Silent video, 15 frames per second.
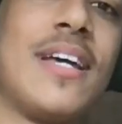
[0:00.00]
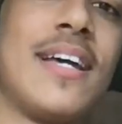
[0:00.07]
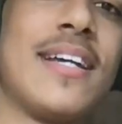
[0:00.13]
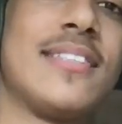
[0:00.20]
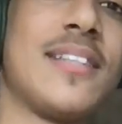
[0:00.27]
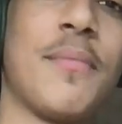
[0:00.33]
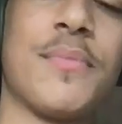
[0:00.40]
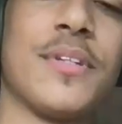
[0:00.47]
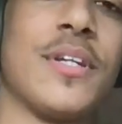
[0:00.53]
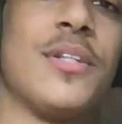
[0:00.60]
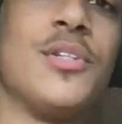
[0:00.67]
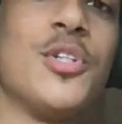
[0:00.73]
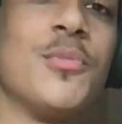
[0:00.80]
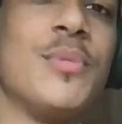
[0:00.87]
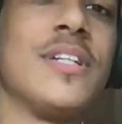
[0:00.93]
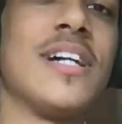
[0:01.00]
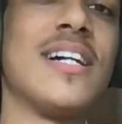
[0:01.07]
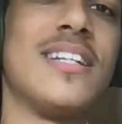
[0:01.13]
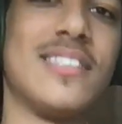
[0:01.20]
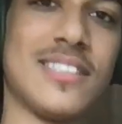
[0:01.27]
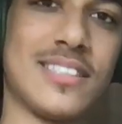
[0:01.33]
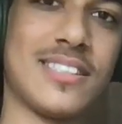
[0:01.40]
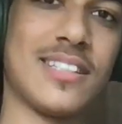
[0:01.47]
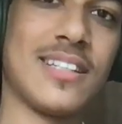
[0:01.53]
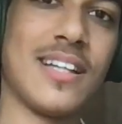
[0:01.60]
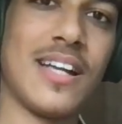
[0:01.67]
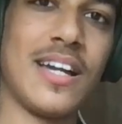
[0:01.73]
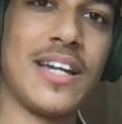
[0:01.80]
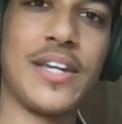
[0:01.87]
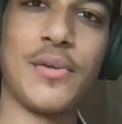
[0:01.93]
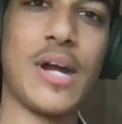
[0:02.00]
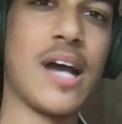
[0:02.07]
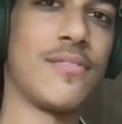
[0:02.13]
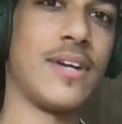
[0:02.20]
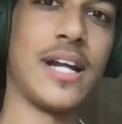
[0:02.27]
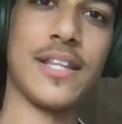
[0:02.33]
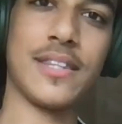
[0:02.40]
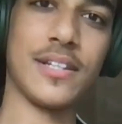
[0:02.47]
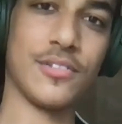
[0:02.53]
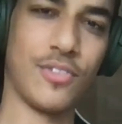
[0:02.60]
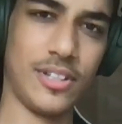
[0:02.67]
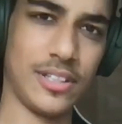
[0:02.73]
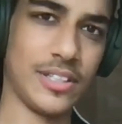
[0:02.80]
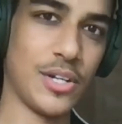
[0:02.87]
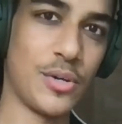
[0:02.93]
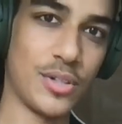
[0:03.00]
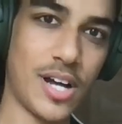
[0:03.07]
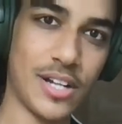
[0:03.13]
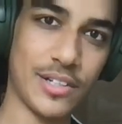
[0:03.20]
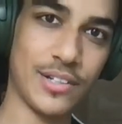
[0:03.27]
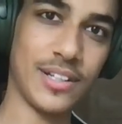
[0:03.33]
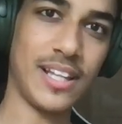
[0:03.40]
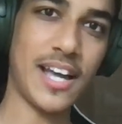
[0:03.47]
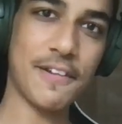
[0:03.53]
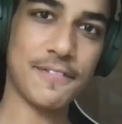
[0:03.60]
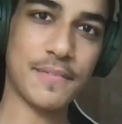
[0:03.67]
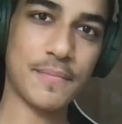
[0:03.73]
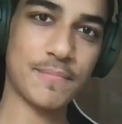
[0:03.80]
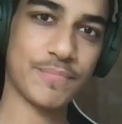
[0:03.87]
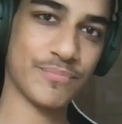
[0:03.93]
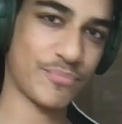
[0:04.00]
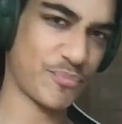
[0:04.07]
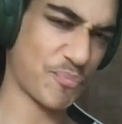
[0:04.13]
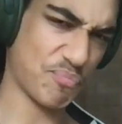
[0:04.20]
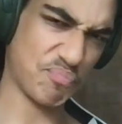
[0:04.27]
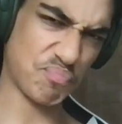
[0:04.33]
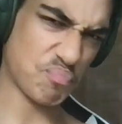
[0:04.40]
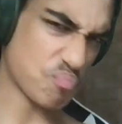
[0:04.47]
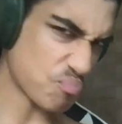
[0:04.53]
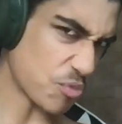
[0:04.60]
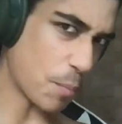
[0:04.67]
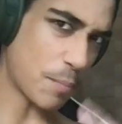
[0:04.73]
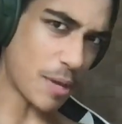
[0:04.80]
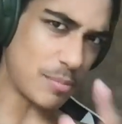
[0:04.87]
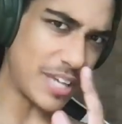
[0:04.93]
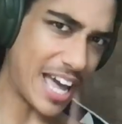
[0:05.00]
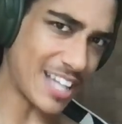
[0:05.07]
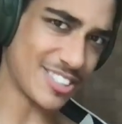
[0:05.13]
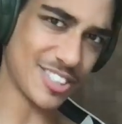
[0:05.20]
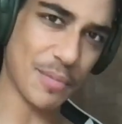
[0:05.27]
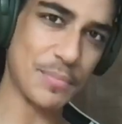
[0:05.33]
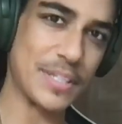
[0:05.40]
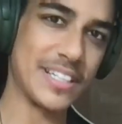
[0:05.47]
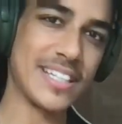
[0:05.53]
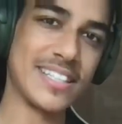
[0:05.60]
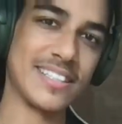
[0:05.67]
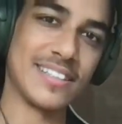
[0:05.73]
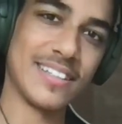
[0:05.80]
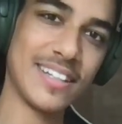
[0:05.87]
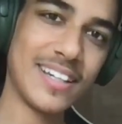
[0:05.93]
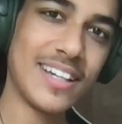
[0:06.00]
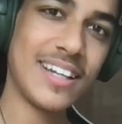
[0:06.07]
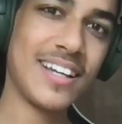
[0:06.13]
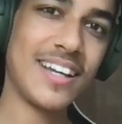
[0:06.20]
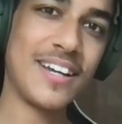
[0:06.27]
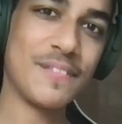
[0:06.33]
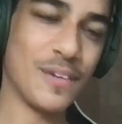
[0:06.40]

something you do because you don't have anything really going on in your life, maybe add something in. For